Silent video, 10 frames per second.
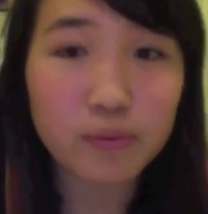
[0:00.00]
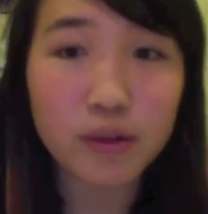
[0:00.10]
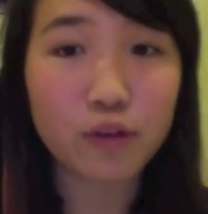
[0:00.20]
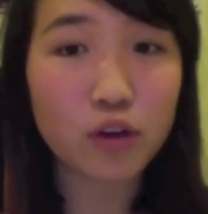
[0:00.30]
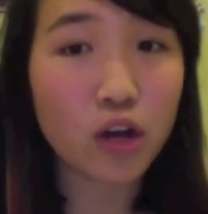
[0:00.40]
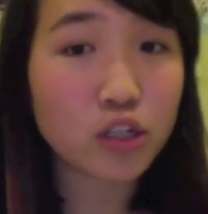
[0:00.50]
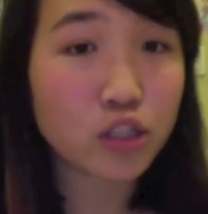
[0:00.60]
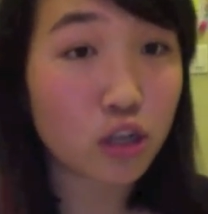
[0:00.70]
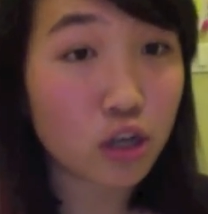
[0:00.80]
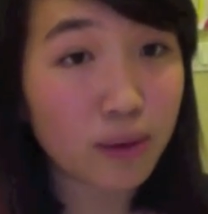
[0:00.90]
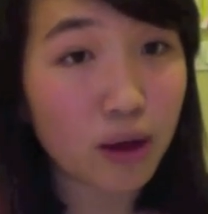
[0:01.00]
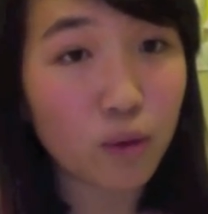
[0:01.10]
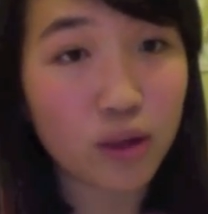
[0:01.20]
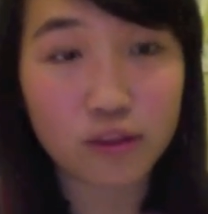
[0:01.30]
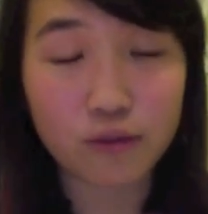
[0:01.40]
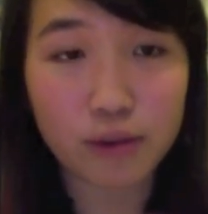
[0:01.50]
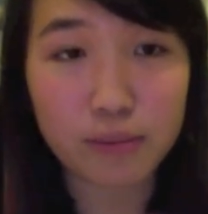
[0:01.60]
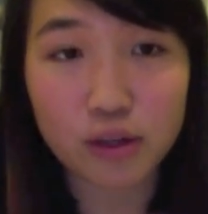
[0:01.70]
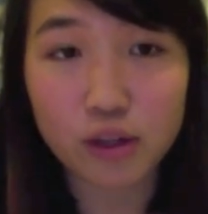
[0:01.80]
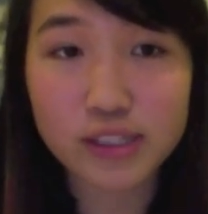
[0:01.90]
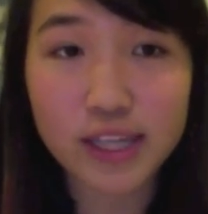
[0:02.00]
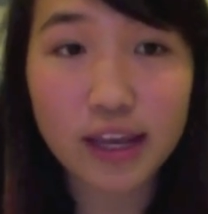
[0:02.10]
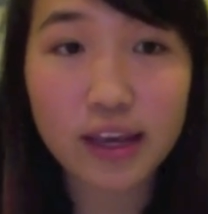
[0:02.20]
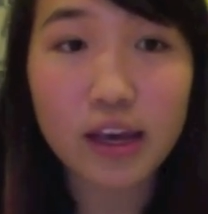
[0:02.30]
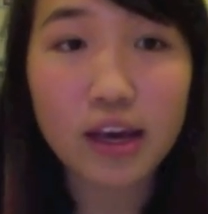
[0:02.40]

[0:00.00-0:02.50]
If you're not sure about what the framework looks like,